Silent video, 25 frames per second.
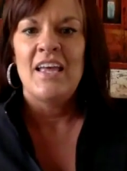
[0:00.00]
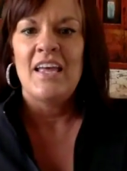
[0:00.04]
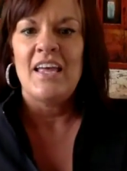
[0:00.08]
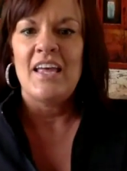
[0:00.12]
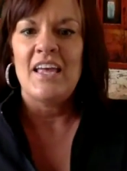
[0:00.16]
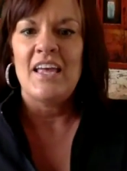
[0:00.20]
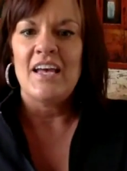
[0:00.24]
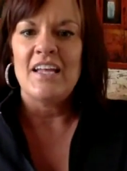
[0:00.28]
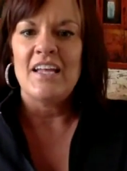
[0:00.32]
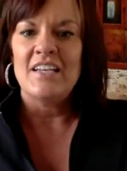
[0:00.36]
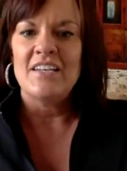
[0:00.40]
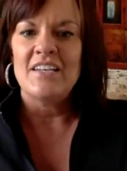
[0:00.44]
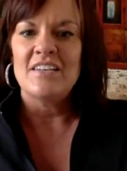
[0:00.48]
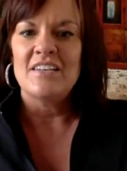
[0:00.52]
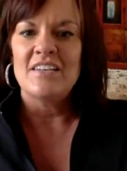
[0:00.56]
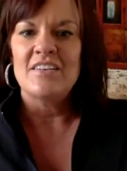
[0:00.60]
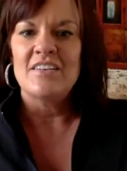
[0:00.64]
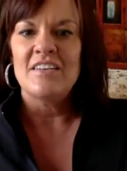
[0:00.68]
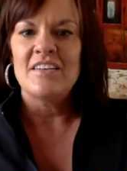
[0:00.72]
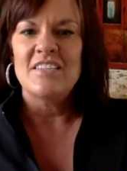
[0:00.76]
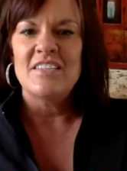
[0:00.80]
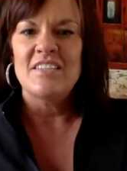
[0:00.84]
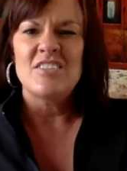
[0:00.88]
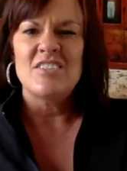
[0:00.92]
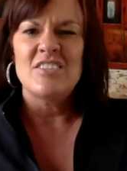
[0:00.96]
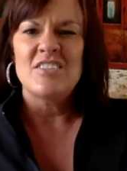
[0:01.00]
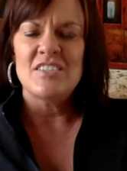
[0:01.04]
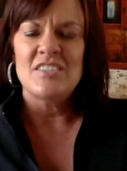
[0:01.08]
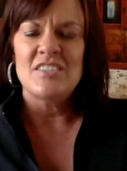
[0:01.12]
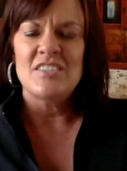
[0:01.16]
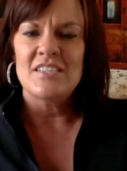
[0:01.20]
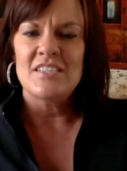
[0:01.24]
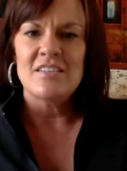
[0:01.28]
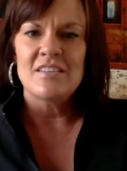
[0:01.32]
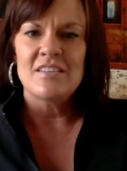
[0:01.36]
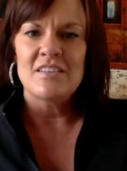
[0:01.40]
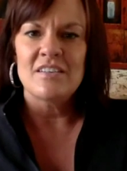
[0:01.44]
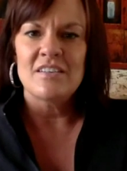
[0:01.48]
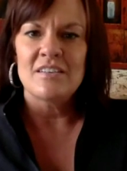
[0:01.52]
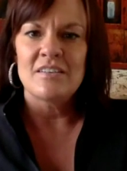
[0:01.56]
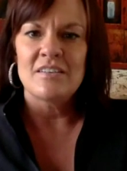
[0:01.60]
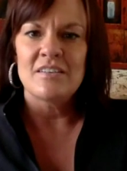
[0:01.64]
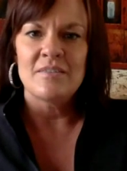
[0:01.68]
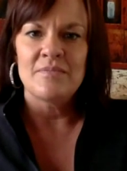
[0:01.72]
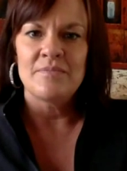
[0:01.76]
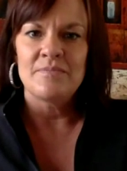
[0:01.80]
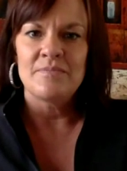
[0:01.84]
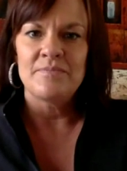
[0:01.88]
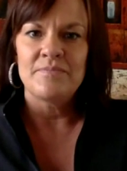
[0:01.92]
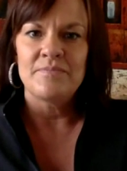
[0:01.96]
And it's just to
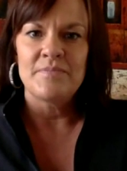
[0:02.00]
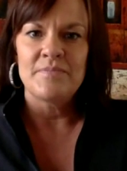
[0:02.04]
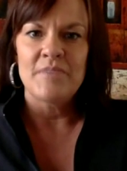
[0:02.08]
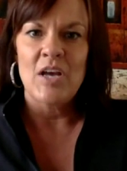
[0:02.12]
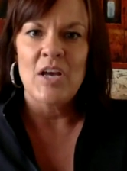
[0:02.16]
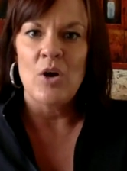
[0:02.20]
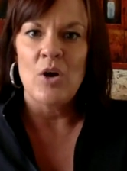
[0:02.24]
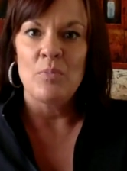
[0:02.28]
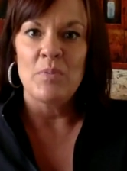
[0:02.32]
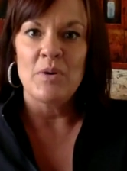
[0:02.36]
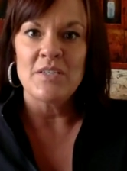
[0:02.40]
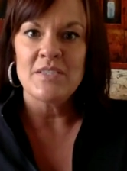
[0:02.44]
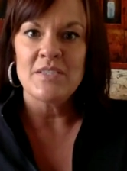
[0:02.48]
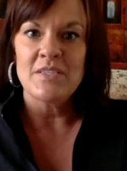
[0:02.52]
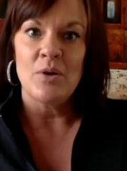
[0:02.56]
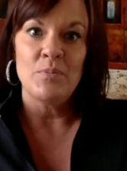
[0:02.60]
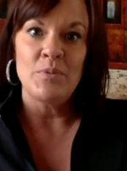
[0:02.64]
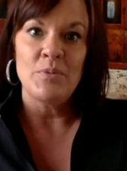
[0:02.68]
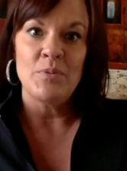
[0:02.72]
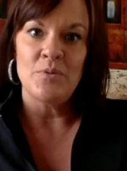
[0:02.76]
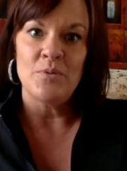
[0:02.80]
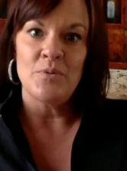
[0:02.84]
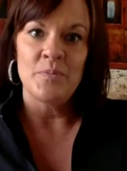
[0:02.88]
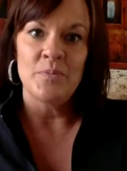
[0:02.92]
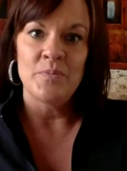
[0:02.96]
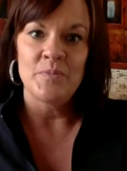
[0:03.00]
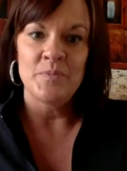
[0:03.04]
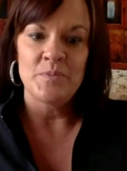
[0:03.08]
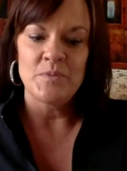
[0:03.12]
help us help you.